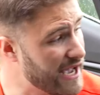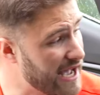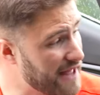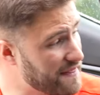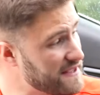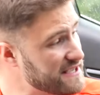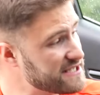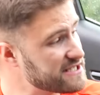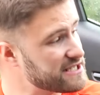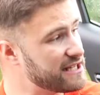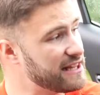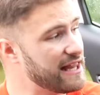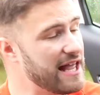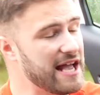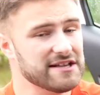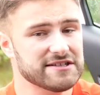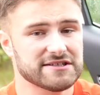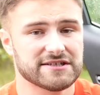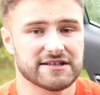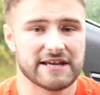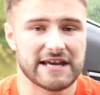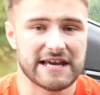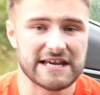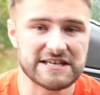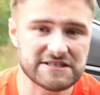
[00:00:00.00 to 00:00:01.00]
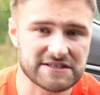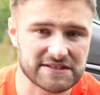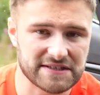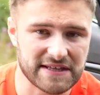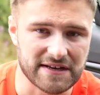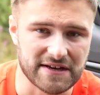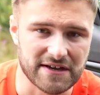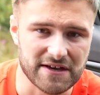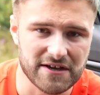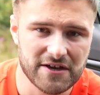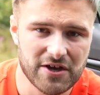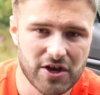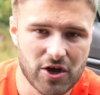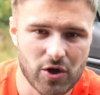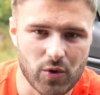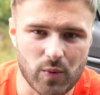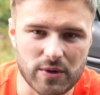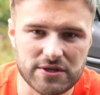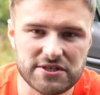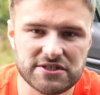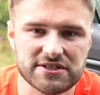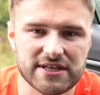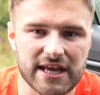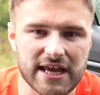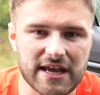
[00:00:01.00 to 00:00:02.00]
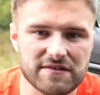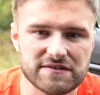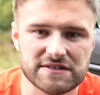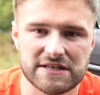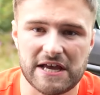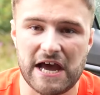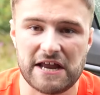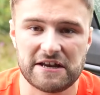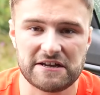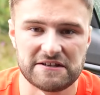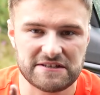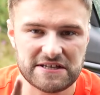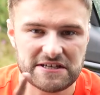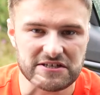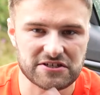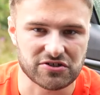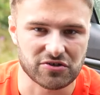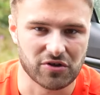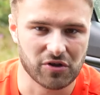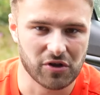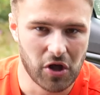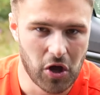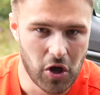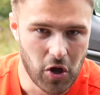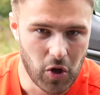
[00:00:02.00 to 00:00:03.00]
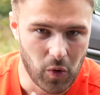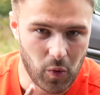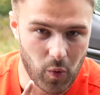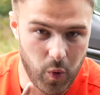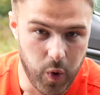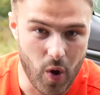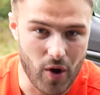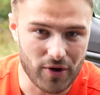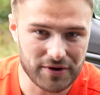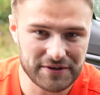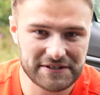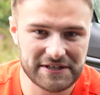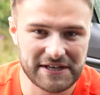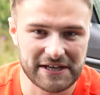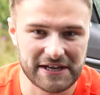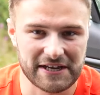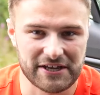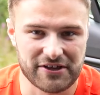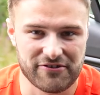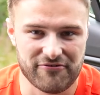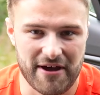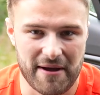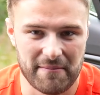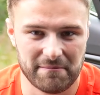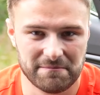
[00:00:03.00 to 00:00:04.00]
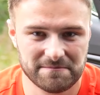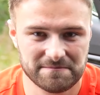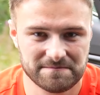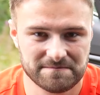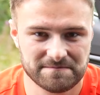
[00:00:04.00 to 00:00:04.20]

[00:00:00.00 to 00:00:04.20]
And this glass is thinner, which saves an additional 1 kilogram.